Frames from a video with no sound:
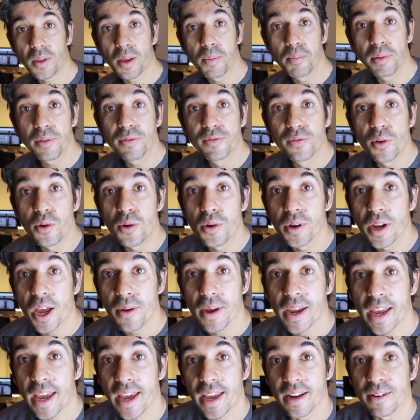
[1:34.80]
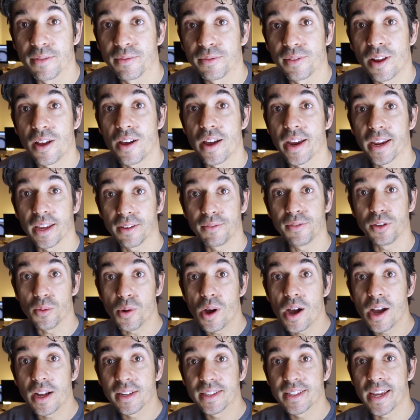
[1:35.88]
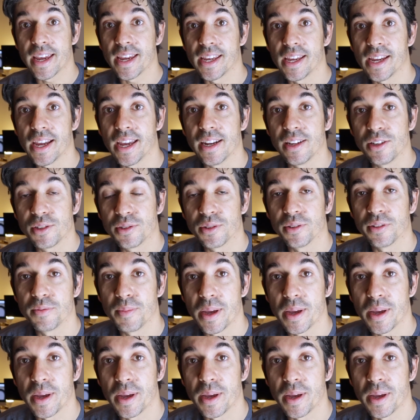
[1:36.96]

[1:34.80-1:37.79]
before going ahead and flying if you are taking any sort of